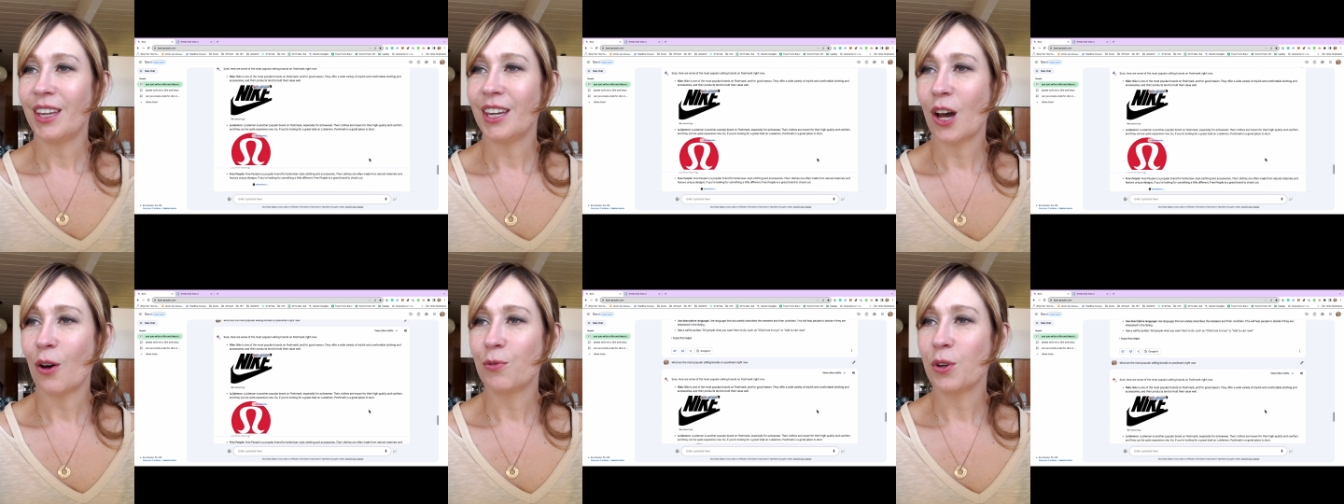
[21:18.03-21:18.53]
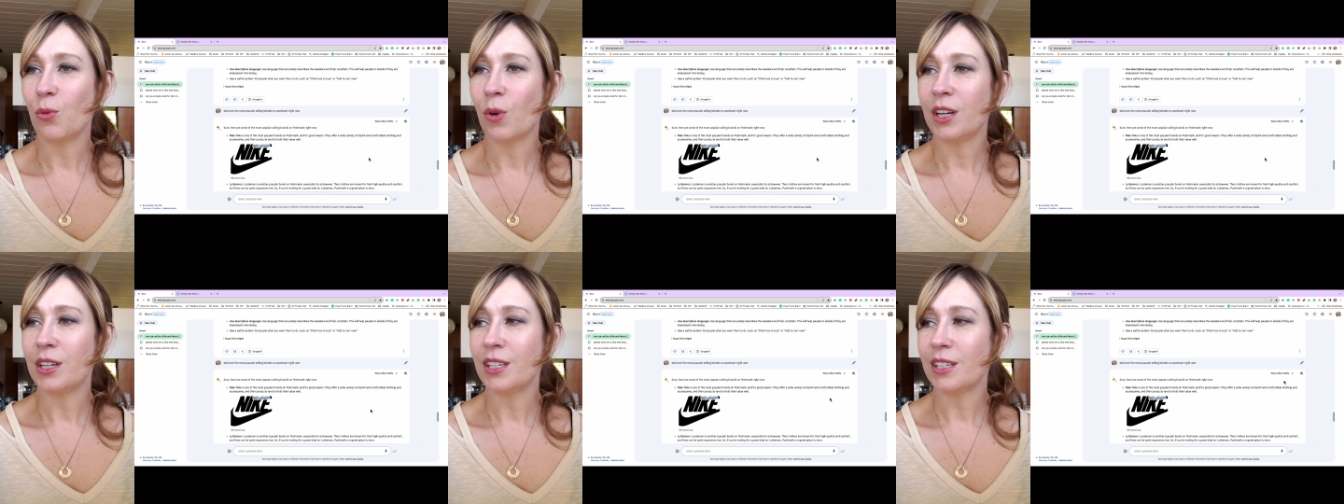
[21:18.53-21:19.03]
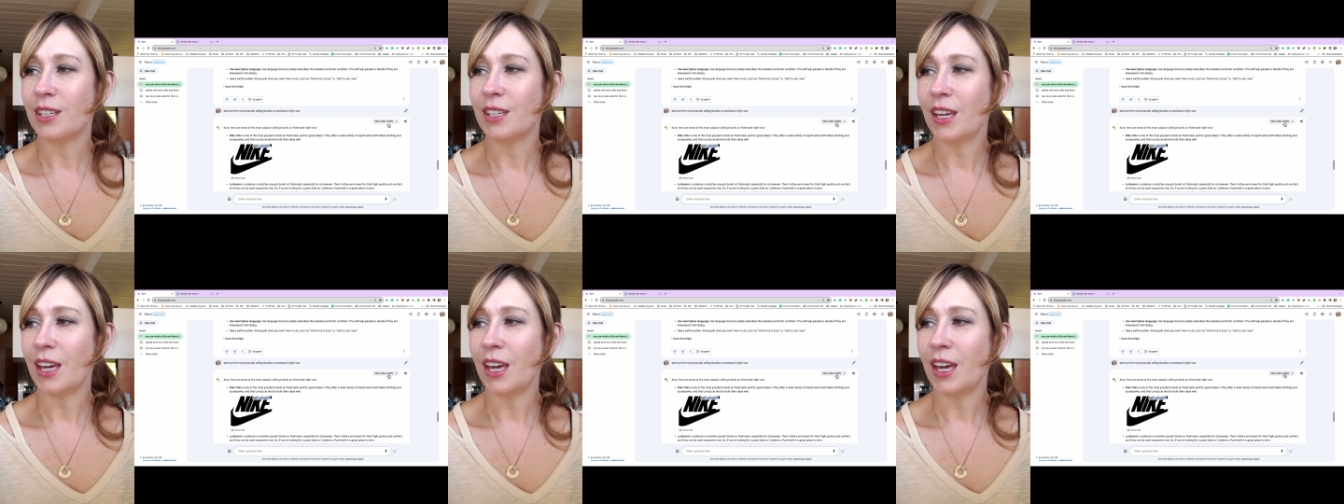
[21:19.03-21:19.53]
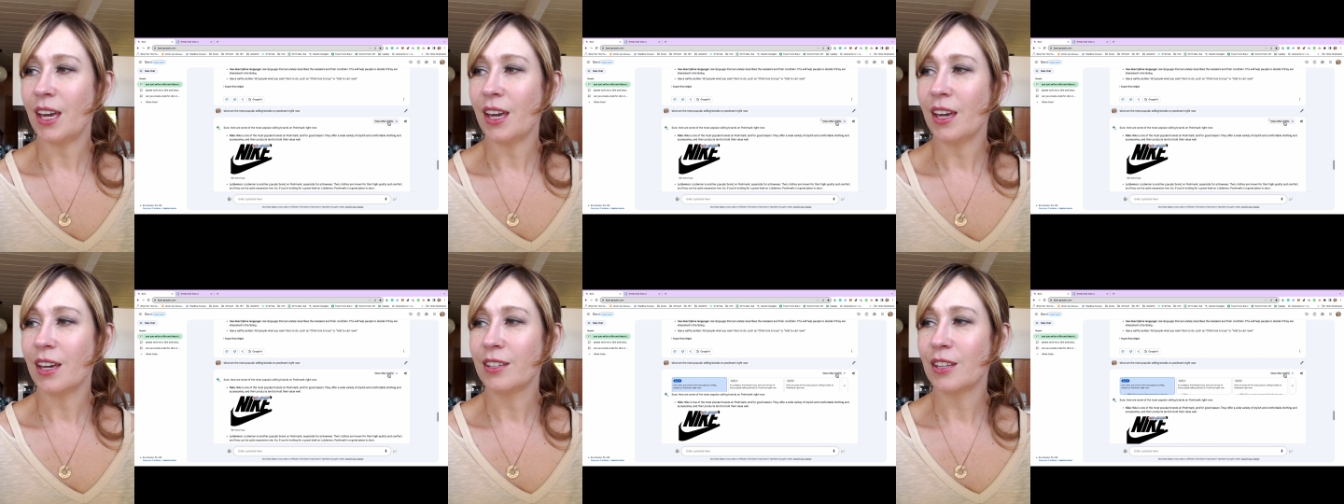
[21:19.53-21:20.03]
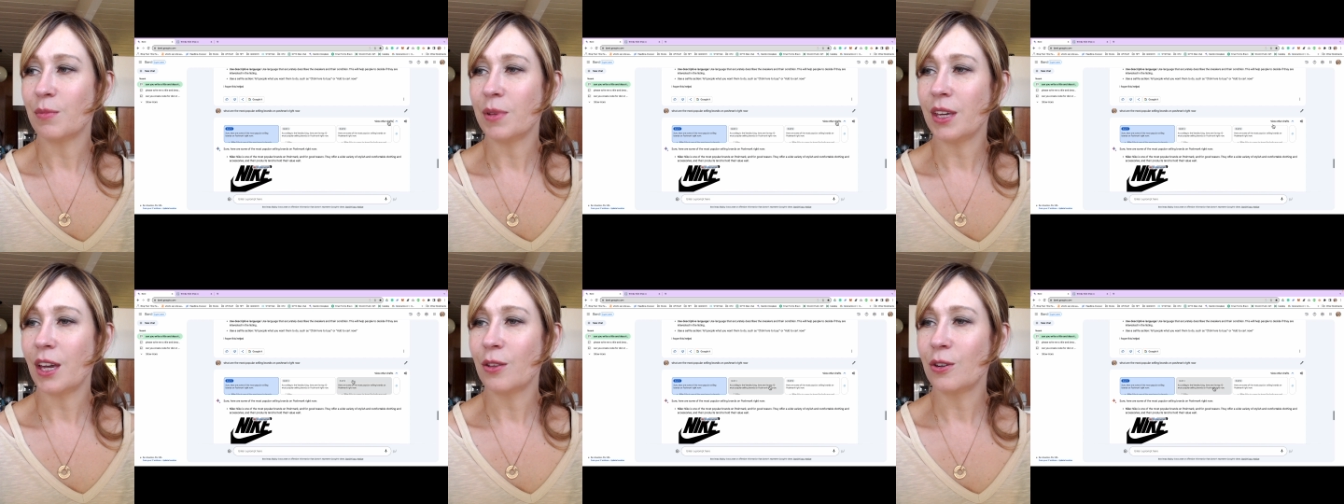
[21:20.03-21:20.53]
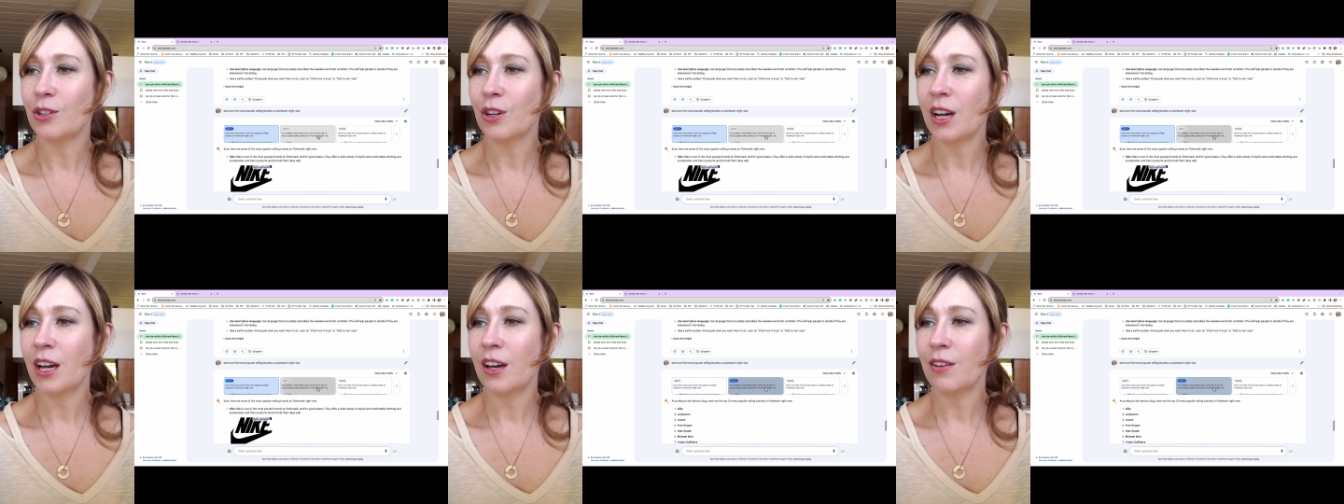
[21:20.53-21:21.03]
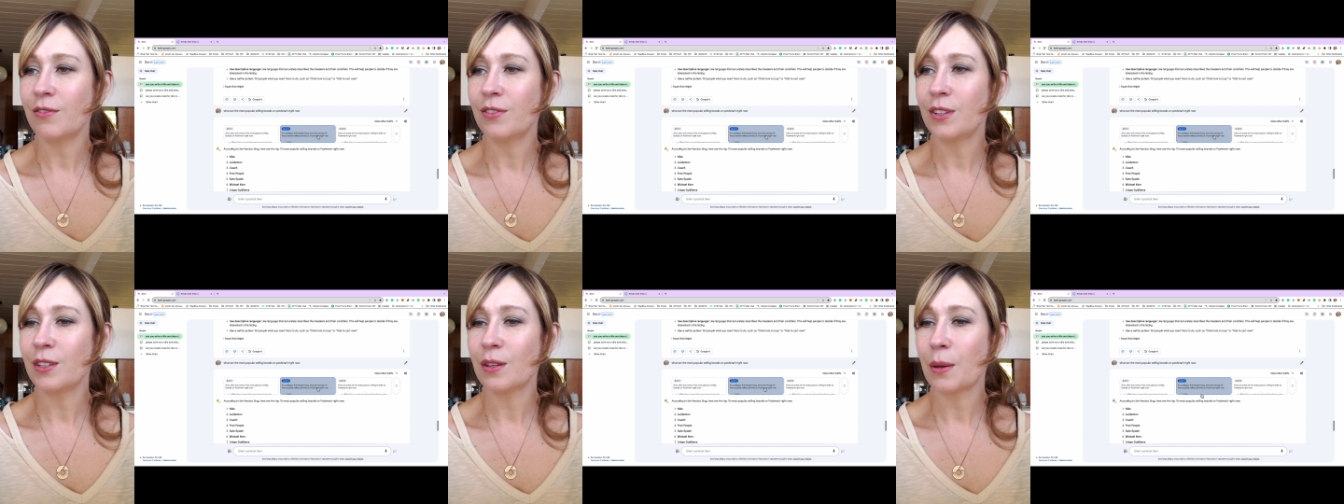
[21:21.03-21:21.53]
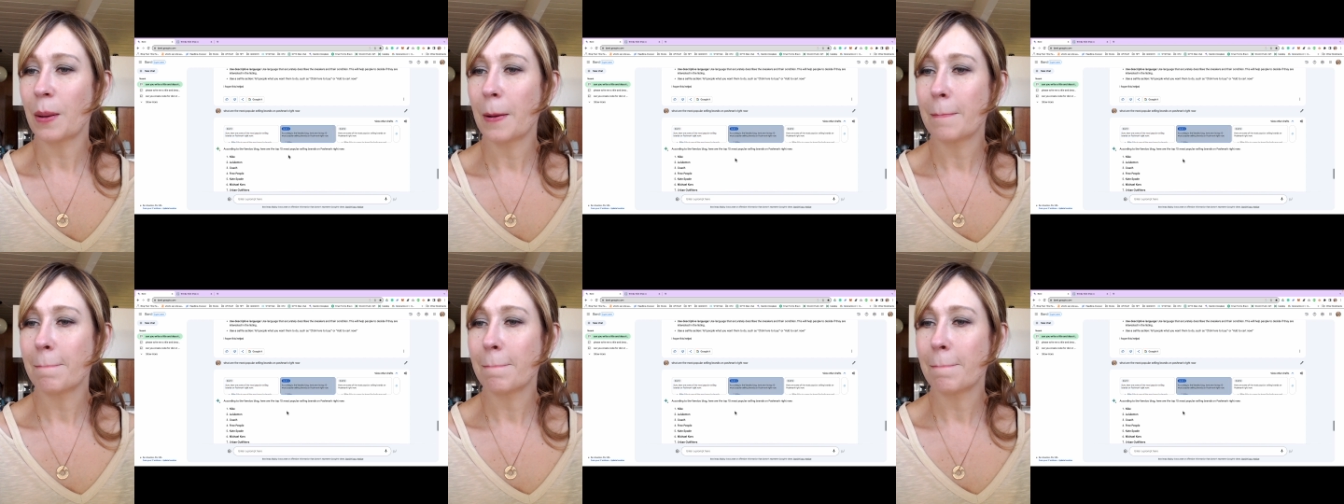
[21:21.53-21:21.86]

Now if we wanted to see some of the other drafts,